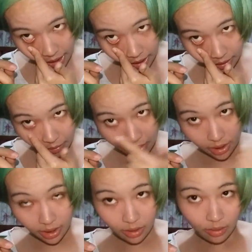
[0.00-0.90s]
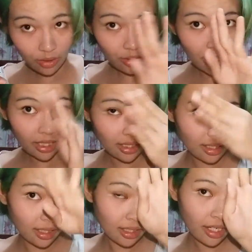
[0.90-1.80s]
head really low so that
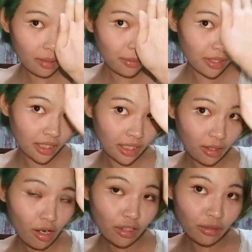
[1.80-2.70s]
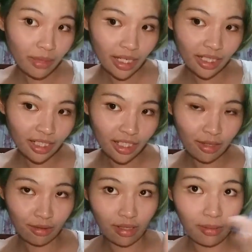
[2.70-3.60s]
the upper lid automatically
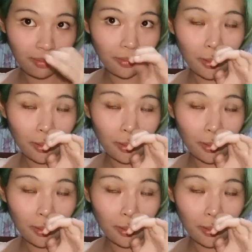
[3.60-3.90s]
goes up.